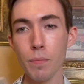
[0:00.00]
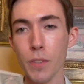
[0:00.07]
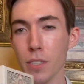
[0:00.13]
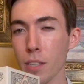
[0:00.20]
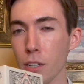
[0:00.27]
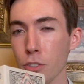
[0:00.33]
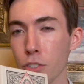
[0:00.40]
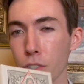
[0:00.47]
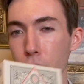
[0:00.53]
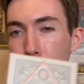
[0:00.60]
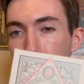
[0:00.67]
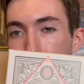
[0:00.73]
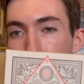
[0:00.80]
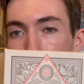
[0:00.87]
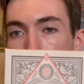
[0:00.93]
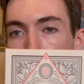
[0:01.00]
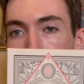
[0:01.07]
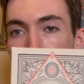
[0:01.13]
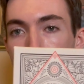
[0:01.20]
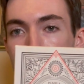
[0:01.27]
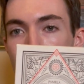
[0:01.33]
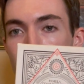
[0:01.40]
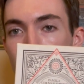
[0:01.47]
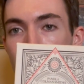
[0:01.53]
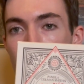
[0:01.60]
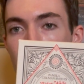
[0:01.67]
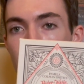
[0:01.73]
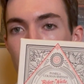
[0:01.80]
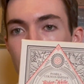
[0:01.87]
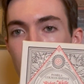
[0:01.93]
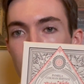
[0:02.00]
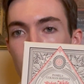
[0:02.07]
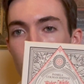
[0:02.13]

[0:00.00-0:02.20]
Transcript: Essentially, it's just the Rider-Waite Smith, but in